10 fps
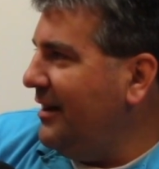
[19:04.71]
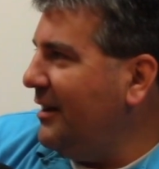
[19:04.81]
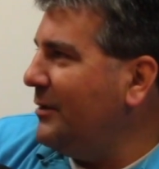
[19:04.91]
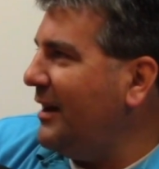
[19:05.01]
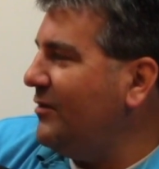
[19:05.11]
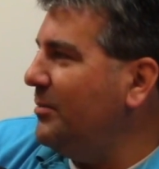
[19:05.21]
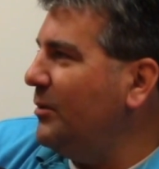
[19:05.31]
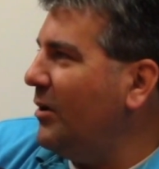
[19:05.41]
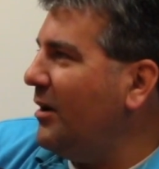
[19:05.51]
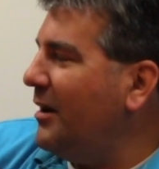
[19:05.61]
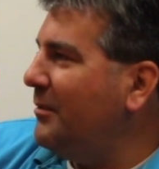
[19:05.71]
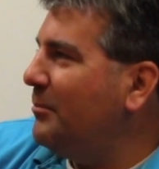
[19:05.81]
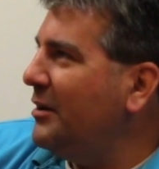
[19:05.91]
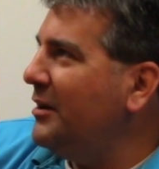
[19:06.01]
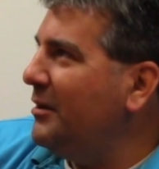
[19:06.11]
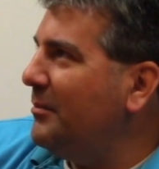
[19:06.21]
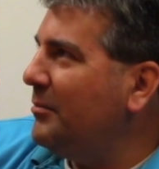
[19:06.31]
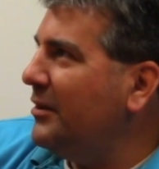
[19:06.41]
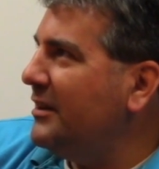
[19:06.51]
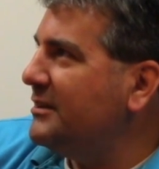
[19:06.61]
It would have to be and put it in
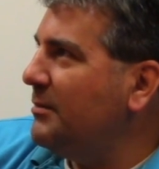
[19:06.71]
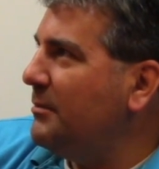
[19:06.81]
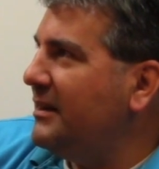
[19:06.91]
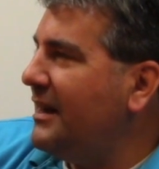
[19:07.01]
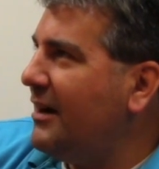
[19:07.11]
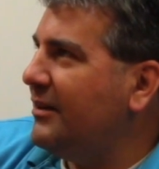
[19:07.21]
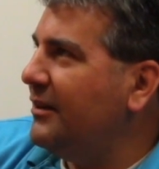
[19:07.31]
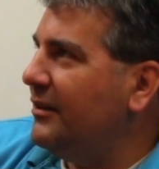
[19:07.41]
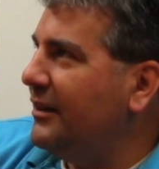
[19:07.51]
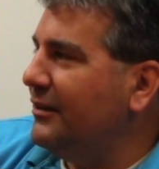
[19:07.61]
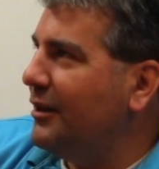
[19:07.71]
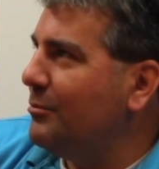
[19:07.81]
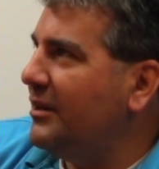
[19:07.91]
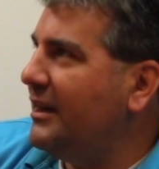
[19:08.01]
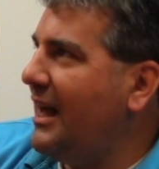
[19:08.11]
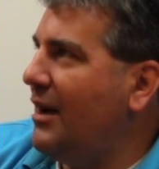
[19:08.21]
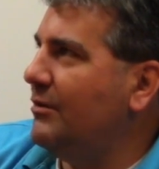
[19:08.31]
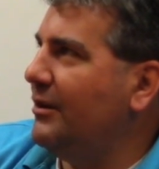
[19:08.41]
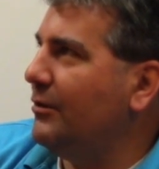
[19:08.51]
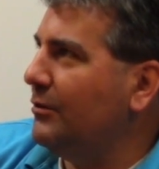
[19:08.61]
place maybe down in Liberty
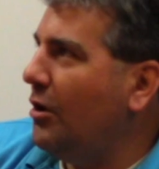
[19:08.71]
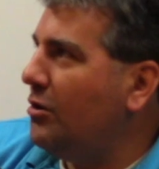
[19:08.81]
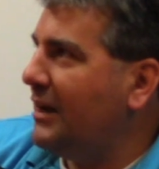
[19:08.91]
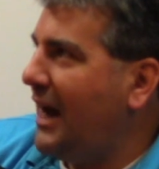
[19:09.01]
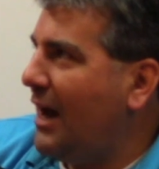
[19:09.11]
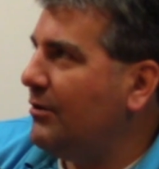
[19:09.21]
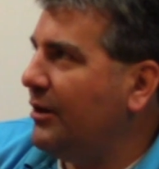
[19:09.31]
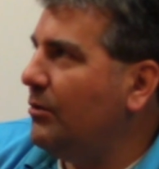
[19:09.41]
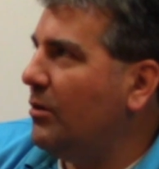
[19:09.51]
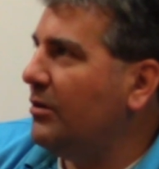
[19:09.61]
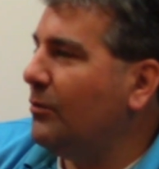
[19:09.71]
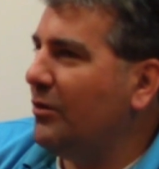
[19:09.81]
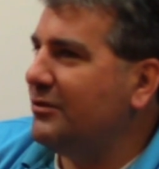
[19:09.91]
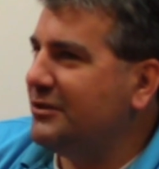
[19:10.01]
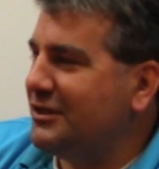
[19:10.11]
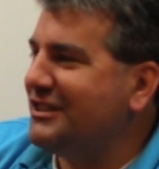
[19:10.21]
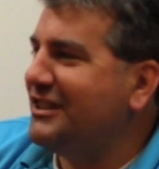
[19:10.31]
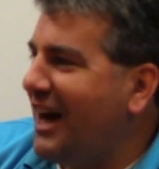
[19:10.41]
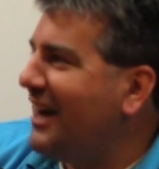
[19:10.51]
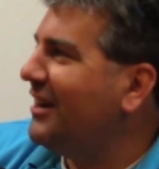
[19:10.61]
County or Long County where there's just
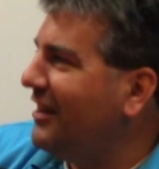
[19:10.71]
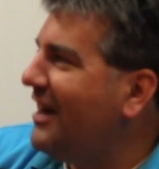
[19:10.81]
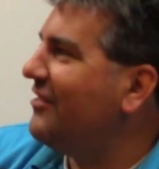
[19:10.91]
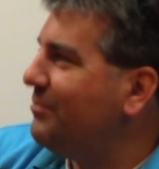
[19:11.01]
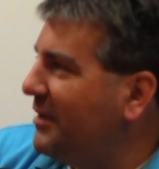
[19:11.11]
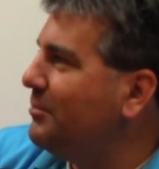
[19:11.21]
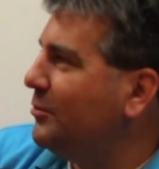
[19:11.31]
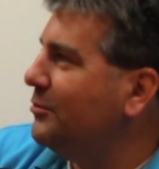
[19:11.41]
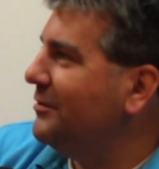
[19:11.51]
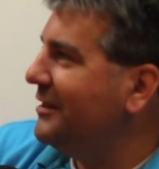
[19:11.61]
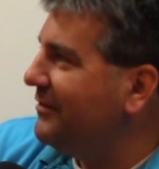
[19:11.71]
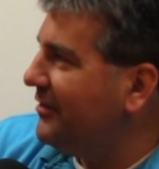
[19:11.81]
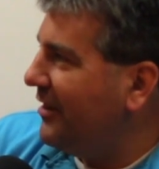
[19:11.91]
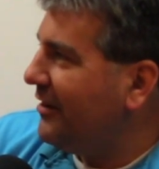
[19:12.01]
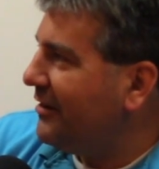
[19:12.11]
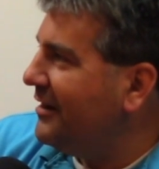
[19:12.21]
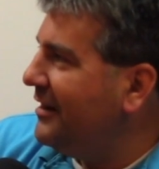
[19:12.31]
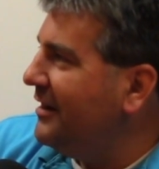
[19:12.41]
not a lot of people who live there.